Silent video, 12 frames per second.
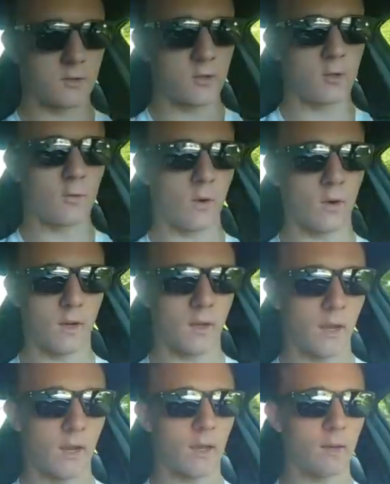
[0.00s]
to work
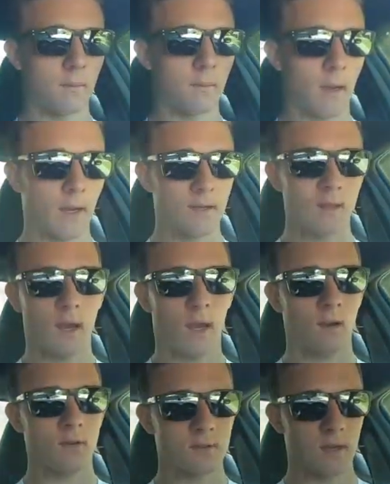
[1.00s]
and back to the
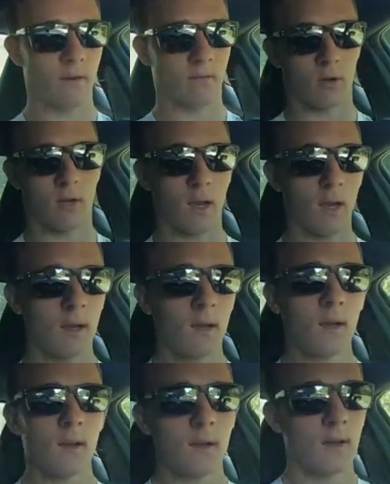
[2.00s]
house every day.
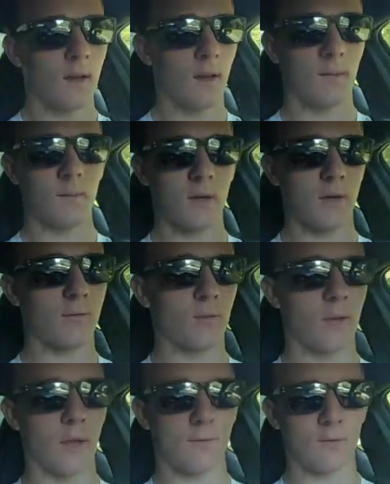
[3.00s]
If
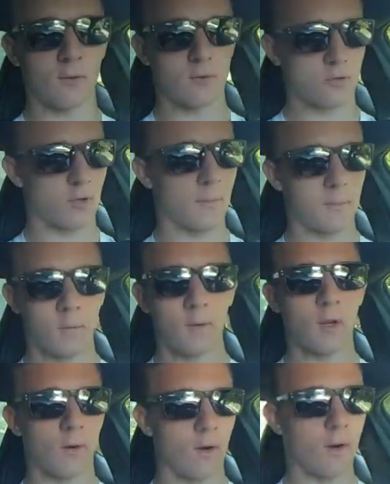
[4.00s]
we have a little trip that we
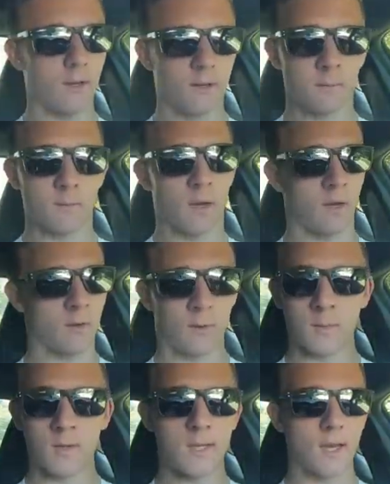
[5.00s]
go on, I
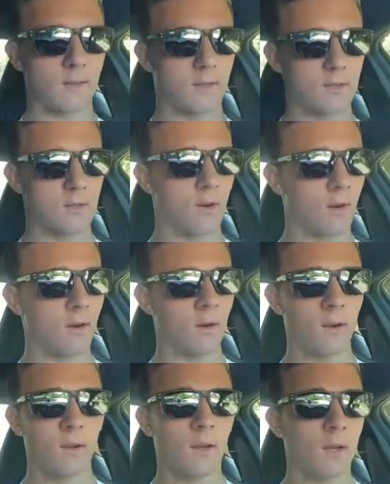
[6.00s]
normally take this
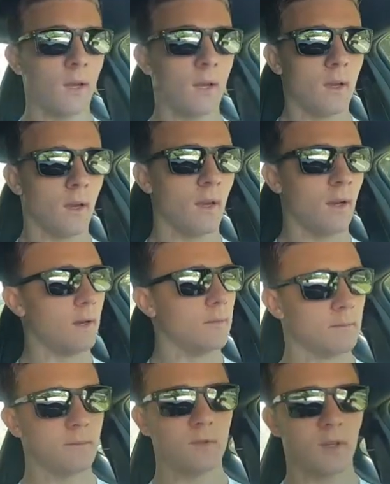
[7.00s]
car.
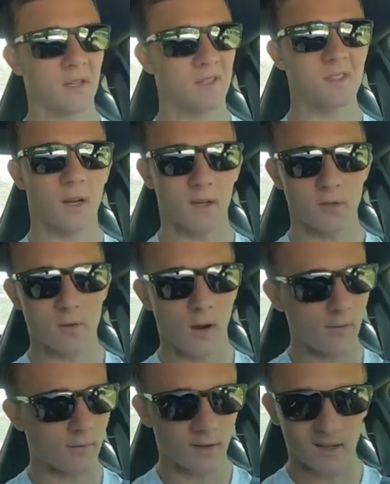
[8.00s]
You get stuck in
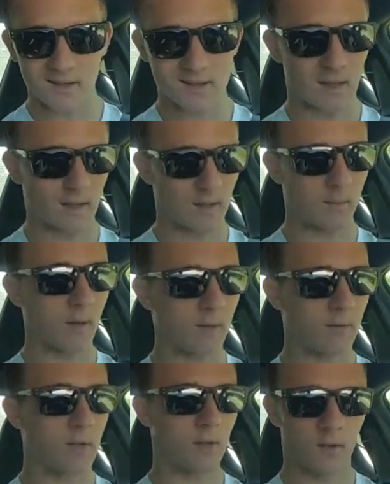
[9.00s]
traffic, it's not that big
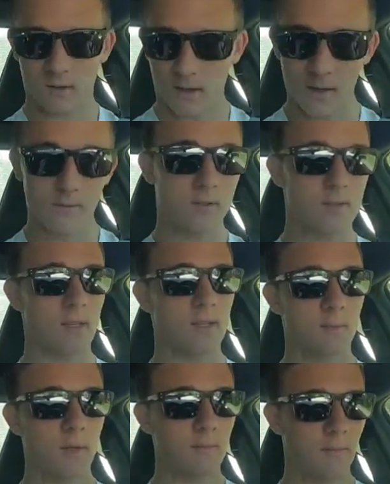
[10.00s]
of a deal. I have a
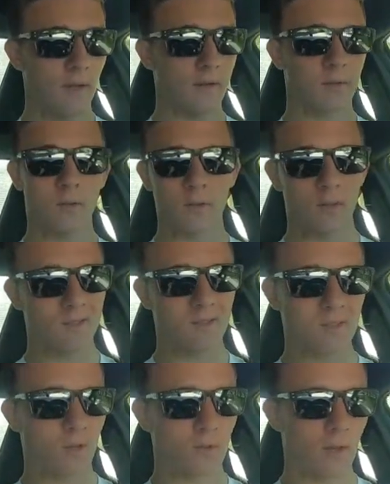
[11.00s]
6-speed manual, it's
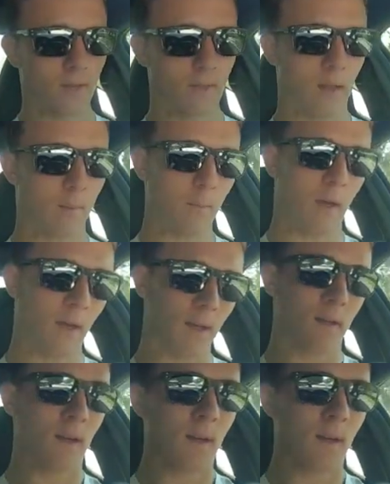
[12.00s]
still not that bad.